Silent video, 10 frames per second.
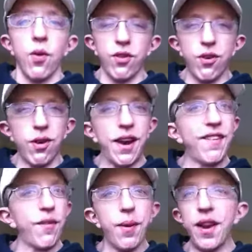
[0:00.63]
What's going on,
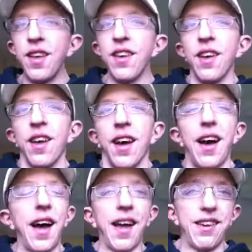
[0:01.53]
everybody?
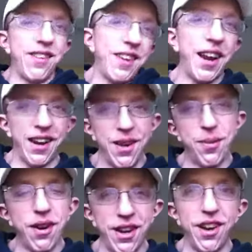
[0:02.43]
Just thought I'd come
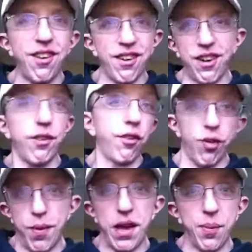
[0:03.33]
on here and talk a little
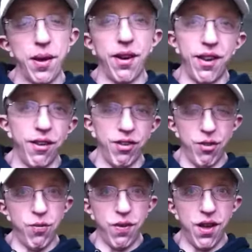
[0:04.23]
smack about an
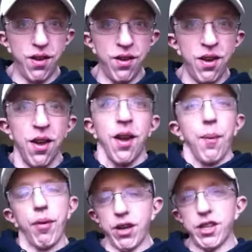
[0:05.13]
LSU fan.
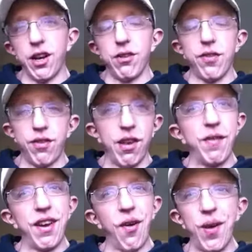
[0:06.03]
Blackjack Lover
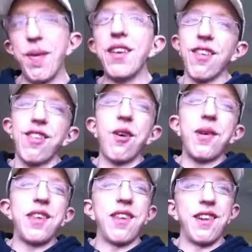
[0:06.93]
7-0. He makes it so
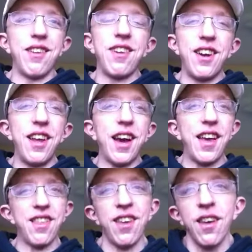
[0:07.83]
easy, doesn't he,
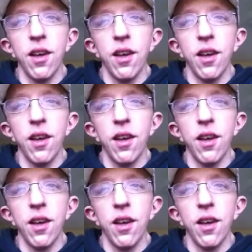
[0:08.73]
guys?